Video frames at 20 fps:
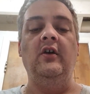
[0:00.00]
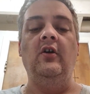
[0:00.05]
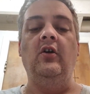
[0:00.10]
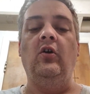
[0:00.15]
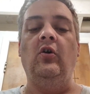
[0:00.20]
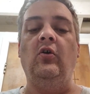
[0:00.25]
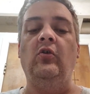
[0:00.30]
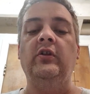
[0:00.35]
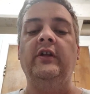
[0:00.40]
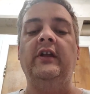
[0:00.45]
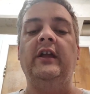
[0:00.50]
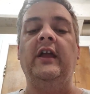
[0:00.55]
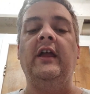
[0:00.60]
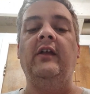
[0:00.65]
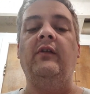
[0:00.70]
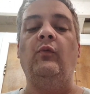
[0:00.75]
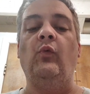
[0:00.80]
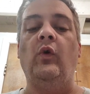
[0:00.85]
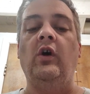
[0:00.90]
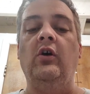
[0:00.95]
holy
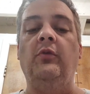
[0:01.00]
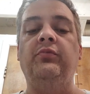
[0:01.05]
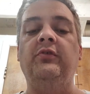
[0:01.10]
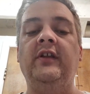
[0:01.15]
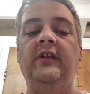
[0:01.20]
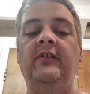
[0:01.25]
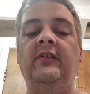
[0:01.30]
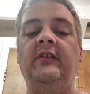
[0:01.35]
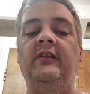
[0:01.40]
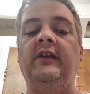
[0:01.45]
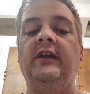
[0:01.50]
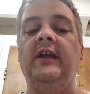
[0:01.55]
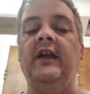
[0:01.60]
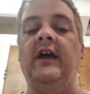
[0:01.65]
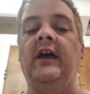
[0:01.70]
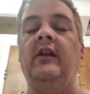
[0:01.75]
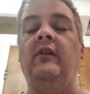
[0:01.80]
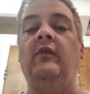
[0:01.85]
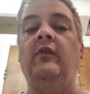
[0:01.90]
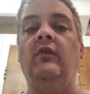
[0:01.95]
and well pleasing to
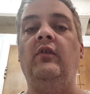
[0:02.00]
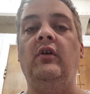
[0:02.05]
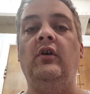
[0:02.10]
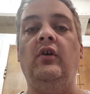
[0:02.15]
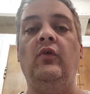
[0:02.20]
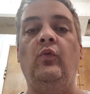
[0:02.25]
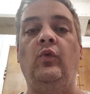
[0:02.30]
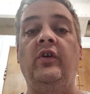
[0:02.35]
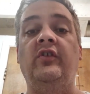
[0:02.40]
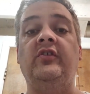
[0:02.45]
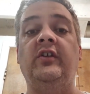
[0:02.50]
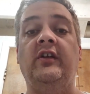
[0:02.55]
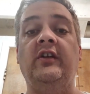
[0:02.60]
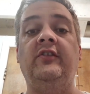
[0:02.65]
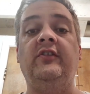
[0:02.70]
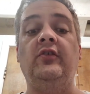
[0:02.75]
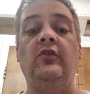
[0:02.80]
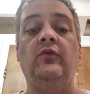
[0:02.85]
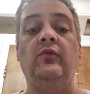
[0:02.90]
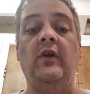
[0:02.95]
God, which is
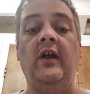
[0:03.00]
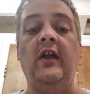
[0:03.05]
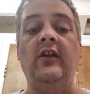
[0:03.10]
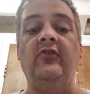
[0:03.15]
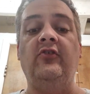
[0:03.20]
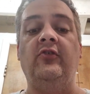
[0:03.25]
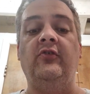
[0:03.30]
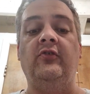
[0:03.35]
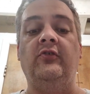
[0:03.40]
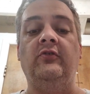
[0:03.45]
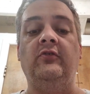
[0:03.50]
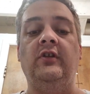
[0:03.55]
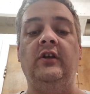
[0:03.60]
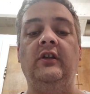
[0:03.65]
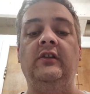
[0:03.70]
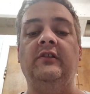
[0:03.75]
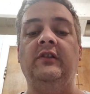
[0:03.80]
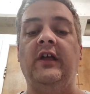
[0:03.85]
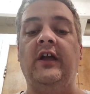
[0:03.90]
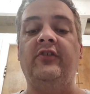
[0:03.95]
your rational,
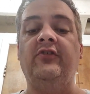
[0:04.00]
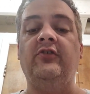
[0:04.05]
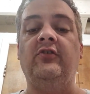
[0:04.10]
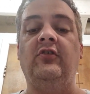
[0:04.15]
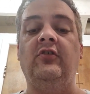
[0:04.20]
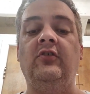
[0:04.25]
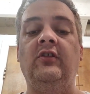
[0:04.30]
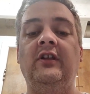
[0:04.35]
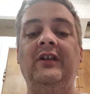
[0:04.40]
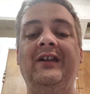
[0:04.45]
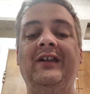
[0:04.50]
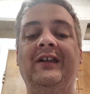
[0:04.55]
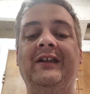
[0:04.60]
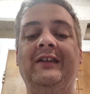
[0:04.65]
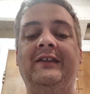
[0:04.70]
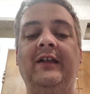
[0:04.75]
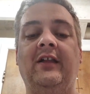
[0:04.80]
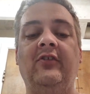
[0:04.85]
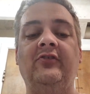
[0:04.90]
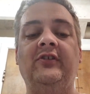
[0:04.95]
logical,
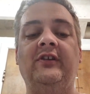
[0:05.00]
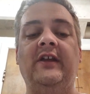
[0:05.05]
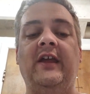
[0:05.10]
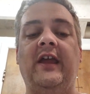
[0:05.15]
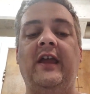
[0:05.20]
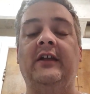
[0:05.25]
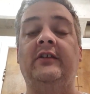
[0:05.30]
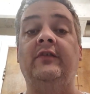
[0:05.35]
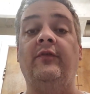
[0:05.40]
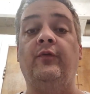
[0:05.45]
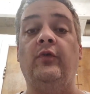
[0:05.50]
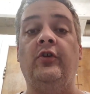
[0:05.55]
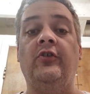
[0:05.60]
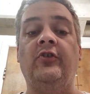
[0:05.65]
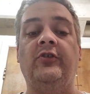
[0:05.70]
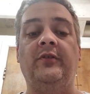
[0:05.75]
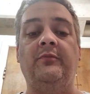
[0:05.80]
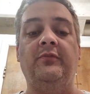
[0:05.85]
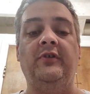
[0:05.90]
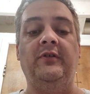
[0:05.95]
intelligent act of
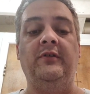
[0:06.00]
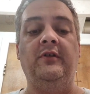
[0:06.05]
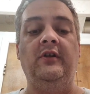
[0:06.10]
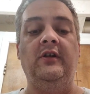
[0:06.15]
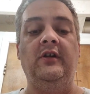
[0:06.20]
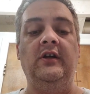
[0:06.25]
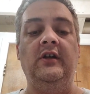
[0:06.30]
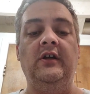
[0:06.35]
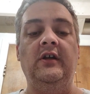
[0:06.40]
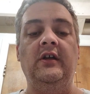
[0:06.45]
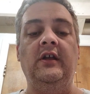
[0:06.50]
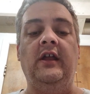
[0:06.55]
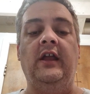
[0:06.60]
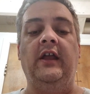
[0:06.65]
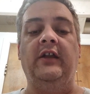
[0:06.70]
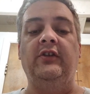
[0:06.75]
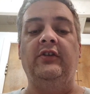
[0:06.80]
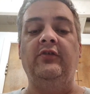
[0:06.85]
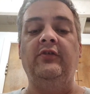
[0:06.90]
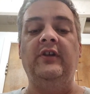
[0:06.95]
worship.
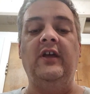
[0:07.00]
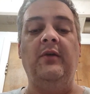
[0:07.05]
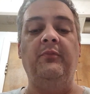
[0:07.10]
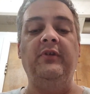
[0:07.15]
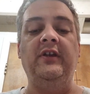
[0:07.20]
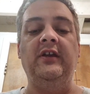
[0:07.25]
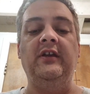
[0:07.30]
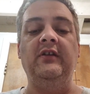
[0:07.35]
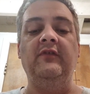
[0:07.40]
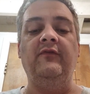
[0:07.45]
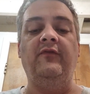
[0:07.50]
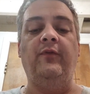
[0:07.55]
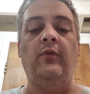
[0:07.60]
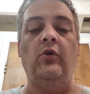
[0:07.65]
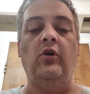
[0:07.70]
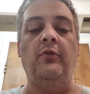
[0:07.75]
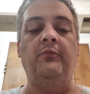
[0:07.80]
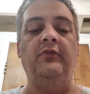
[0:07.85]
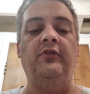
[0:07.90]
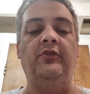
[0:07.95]
And do not be
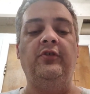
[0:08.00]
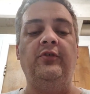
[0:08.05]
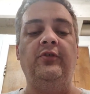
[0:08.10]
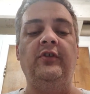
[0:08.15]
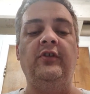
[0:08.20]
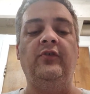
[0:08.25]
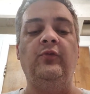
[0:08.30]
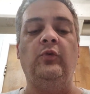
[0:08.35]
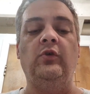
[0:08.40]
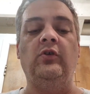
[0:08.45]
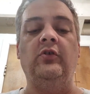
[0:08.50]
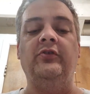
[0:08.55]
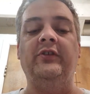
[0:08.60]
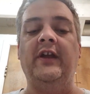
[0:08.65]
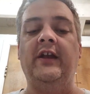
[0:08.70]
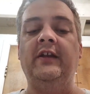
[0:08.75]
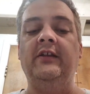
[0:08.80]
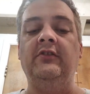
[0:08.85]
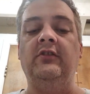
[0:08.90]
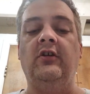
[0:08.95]
conformed to this world
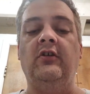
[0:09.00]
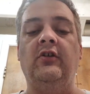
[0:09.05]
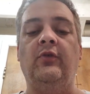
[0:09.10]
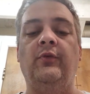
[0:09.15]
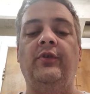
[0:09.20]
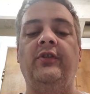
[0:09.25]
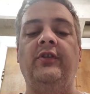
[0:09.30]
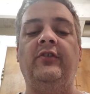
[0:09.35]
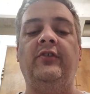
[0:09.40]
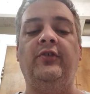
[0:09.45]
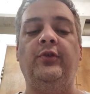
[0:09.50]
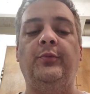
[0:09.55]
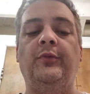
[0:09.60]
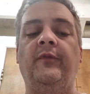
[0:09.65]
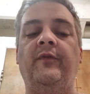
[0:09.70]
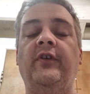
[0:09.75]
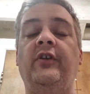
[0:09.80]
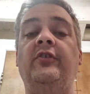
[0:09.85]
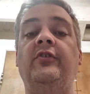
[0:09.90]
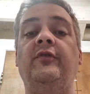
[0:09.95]
any longer with its
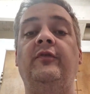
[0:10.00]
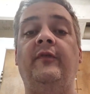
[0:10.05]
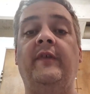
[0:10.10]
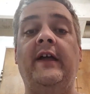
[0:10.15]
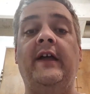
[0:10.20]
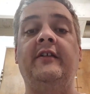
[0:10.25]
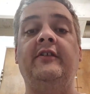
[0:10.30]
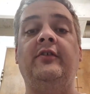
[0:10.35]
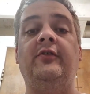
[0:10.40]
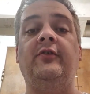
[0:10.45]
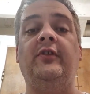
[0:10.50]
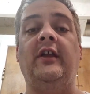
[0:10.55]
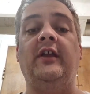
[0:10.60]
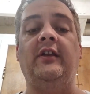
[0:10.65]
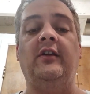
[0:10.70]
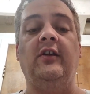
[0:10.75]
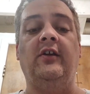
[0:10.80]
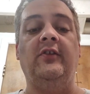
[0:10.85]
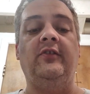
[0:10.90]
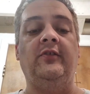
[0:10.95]
superficial values and
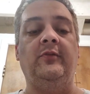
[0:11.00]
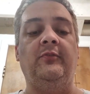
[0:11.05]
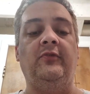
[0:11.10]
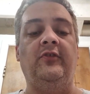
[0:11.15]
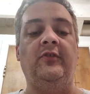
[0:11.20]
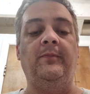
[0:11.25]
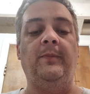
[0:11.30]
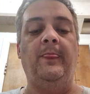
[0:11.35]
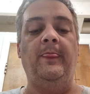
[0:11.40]
customs